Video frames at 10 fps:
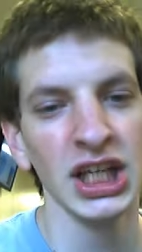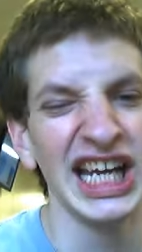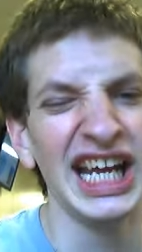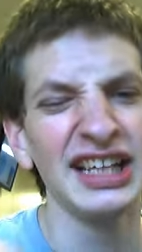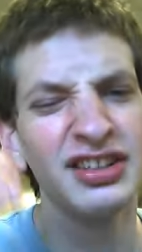
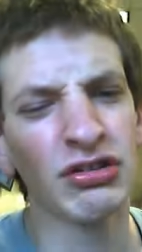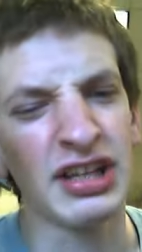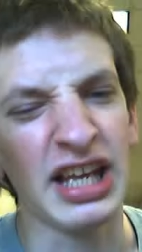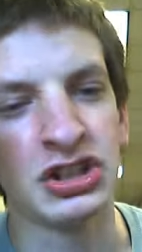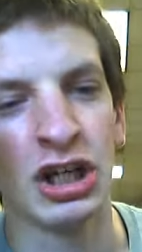It's an
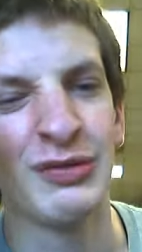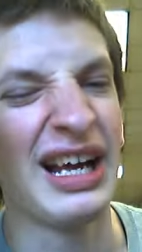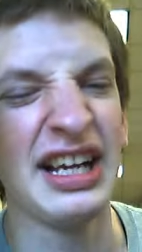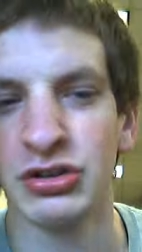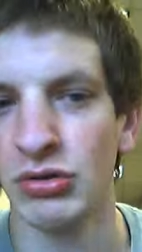okay show, but
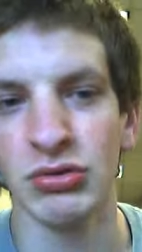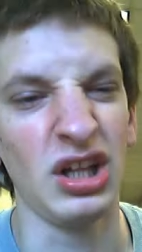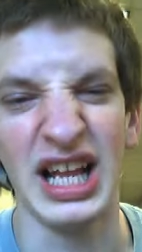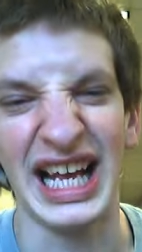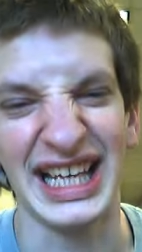I just
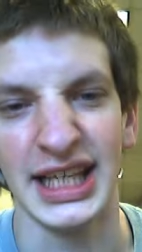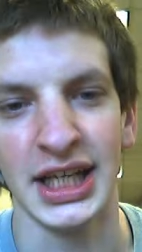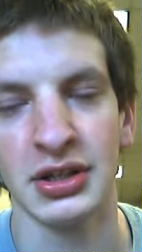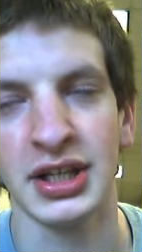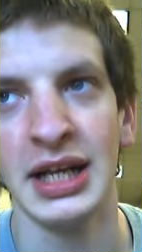don't like
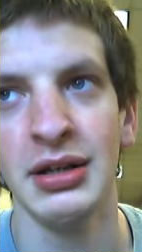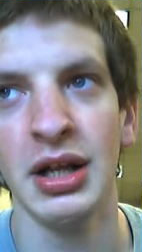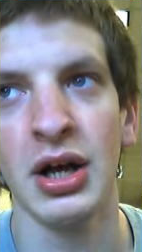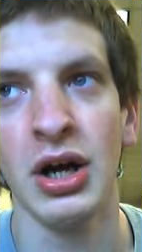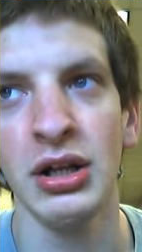it. Okay,
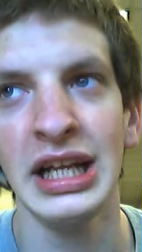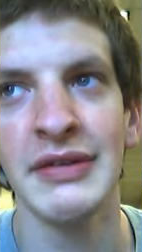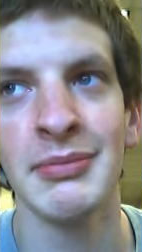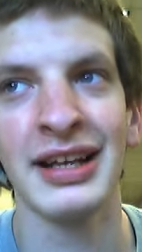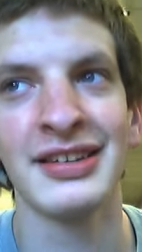hardly
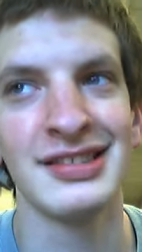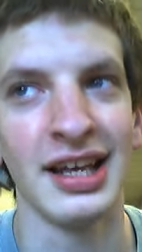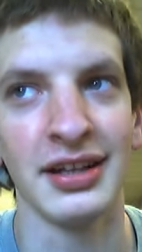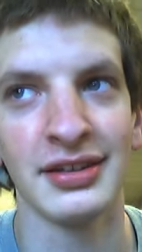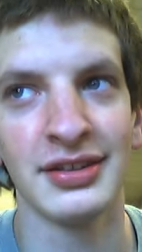even makes
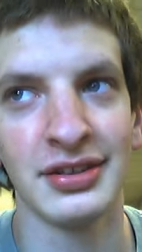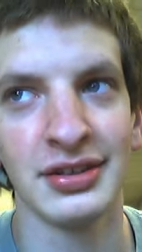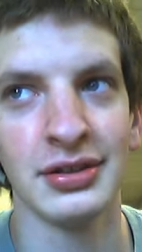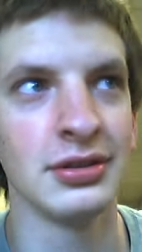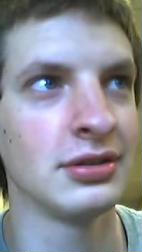
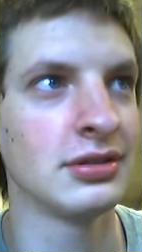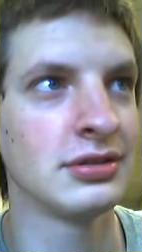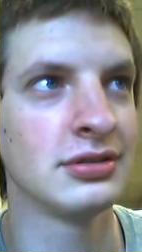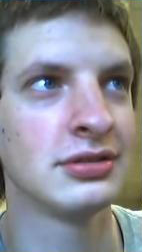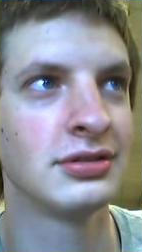sense. It's
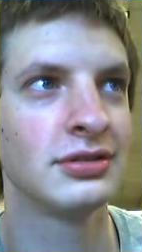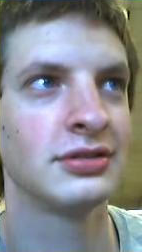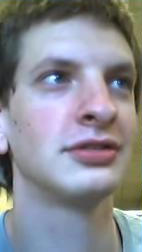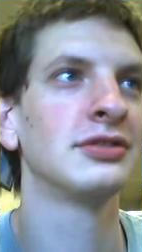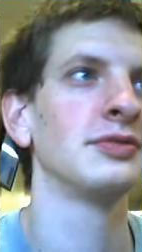not supposed
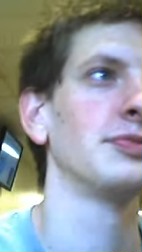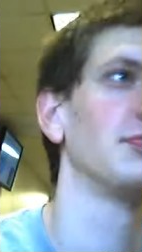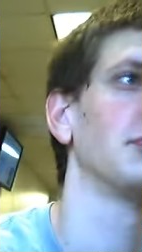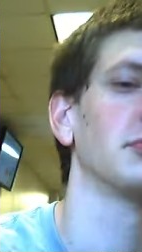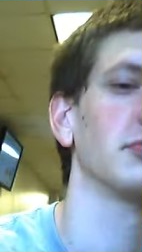to.
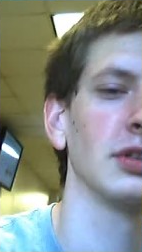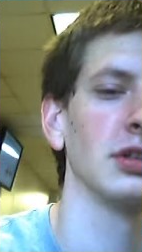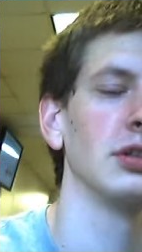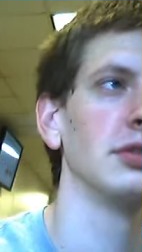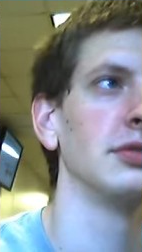
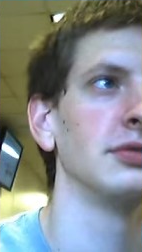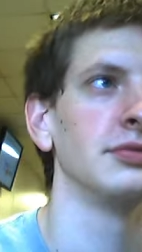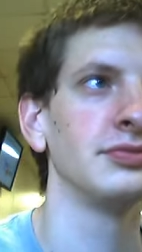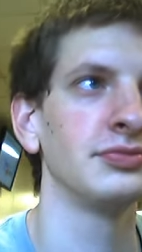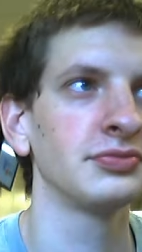Problem
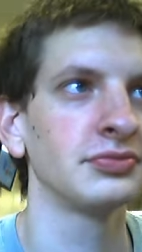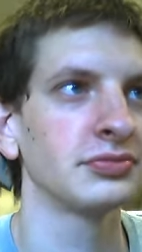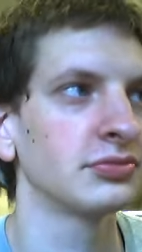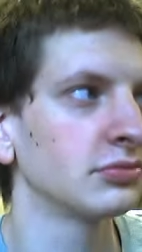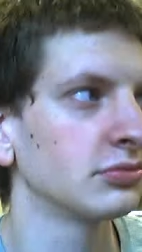solvers
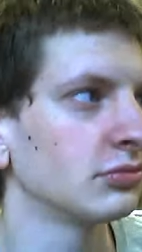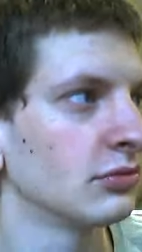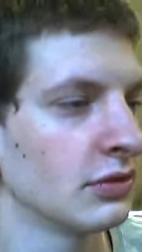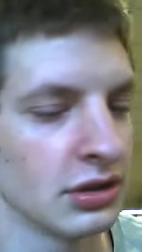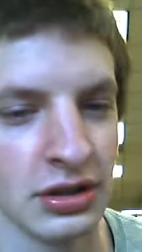
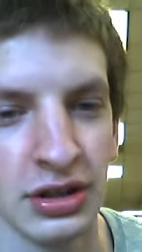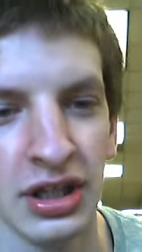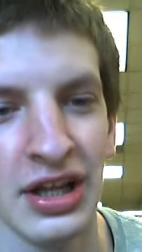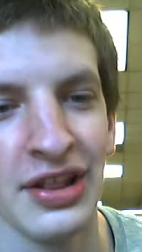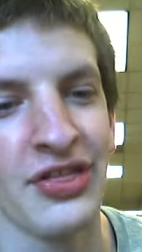suck.
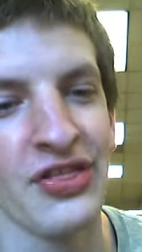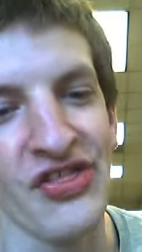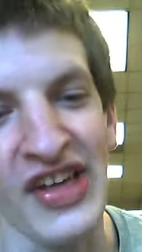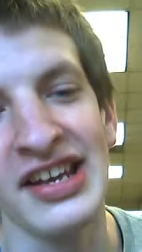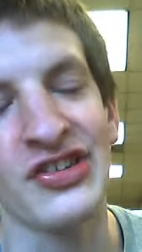
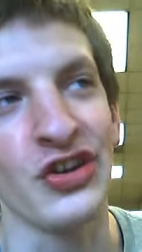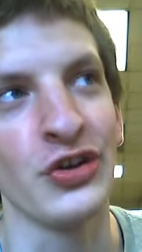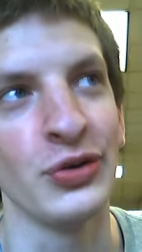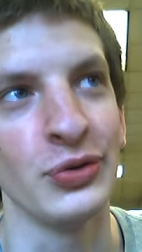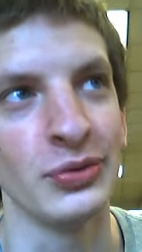Thank
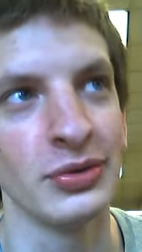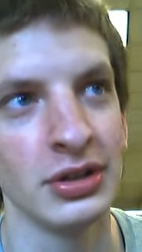you.